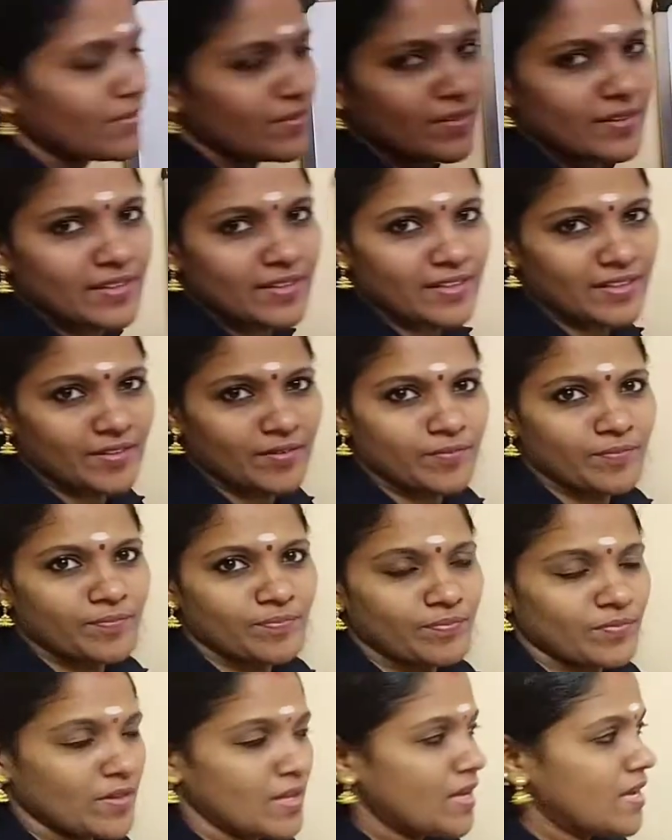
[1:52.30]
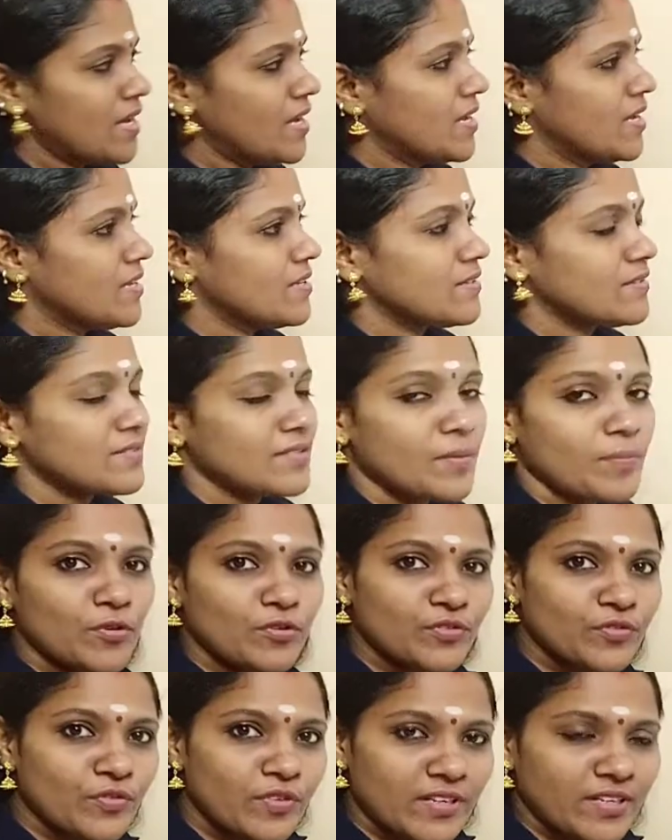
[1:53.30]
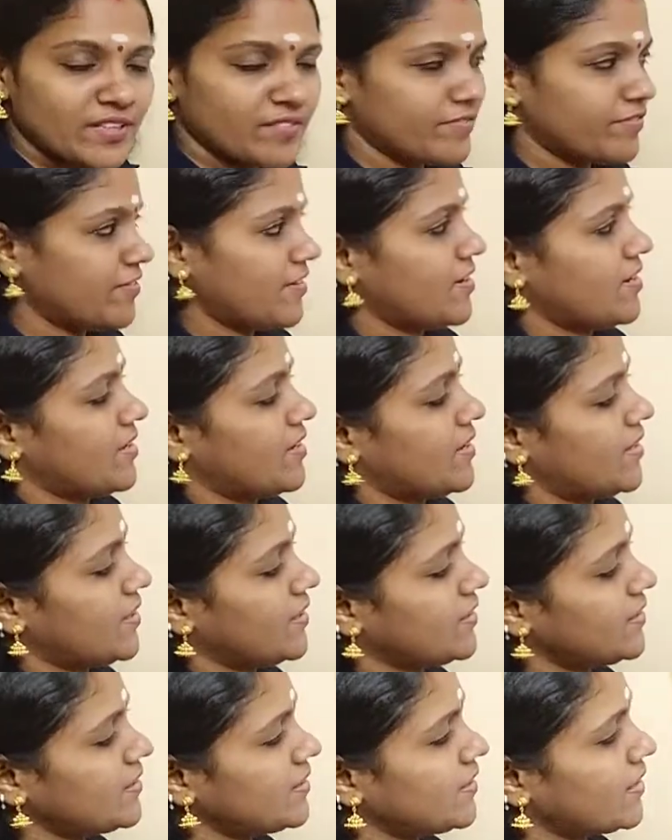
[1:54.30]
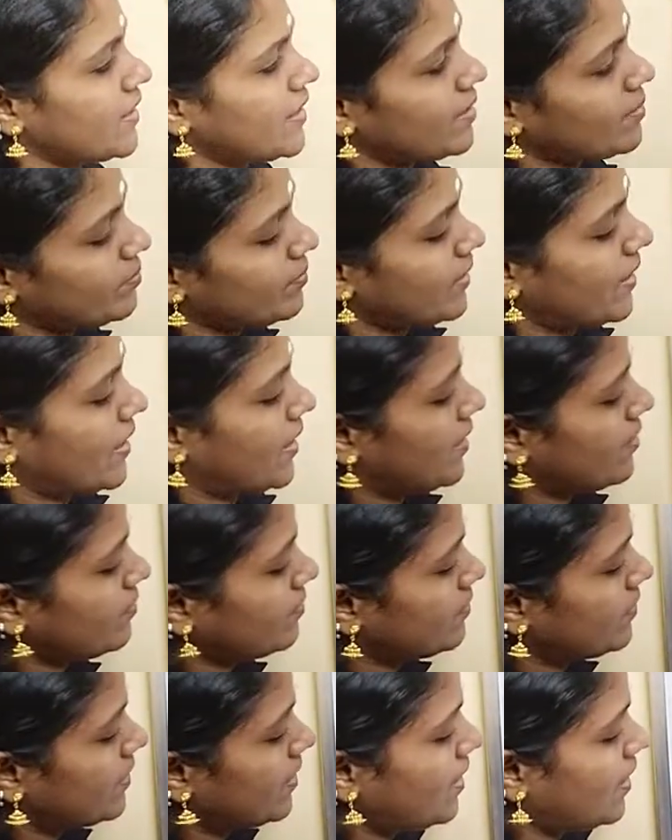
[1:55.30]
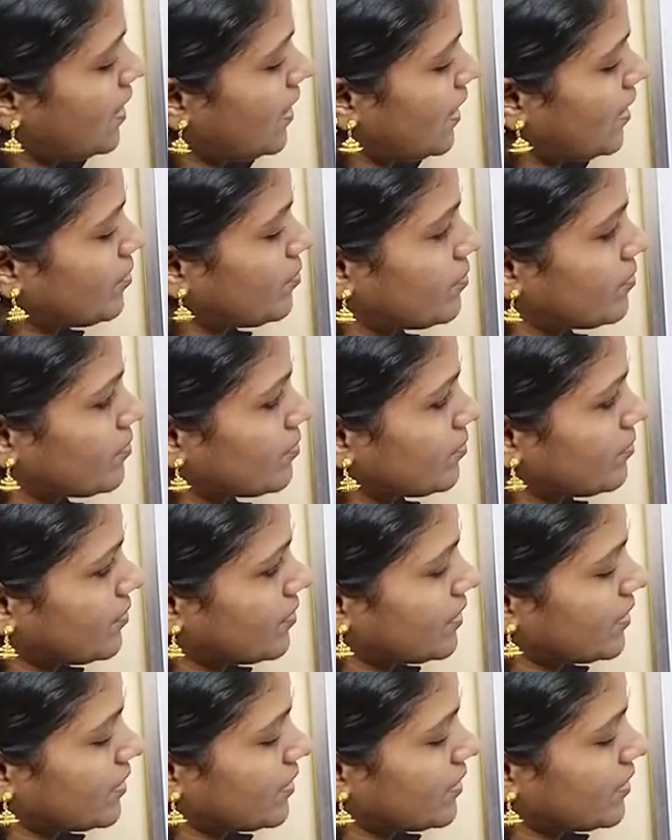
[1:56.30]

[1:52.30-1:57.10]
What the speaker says: Okay. Suppose we define a map. I am